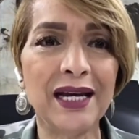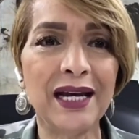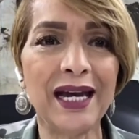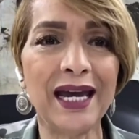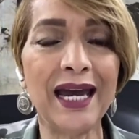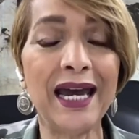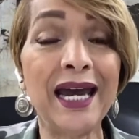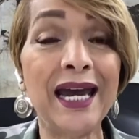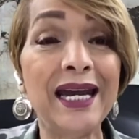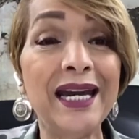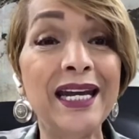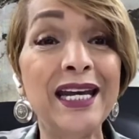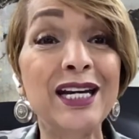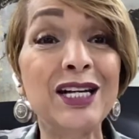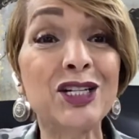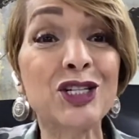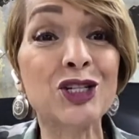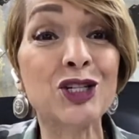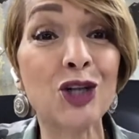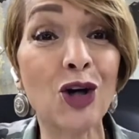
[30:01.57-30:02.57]
And it
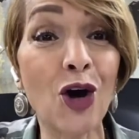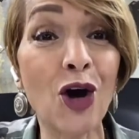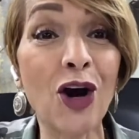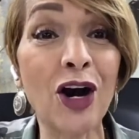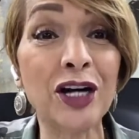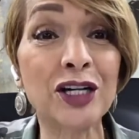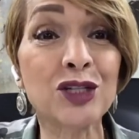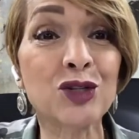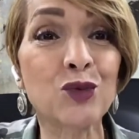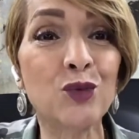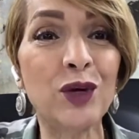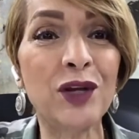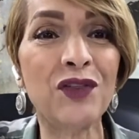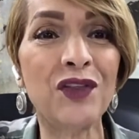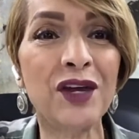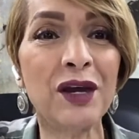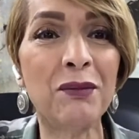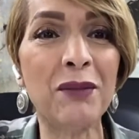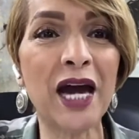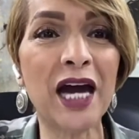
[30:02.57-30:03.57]
starts with the
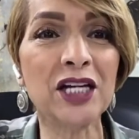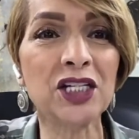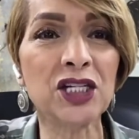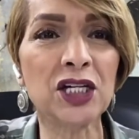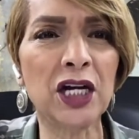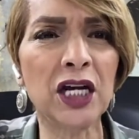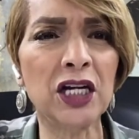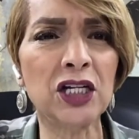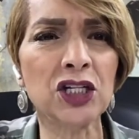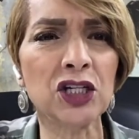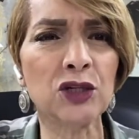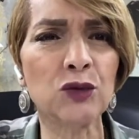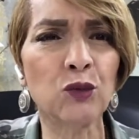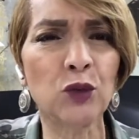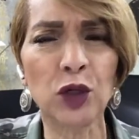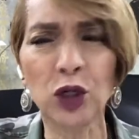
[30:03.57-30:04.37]
imagination. When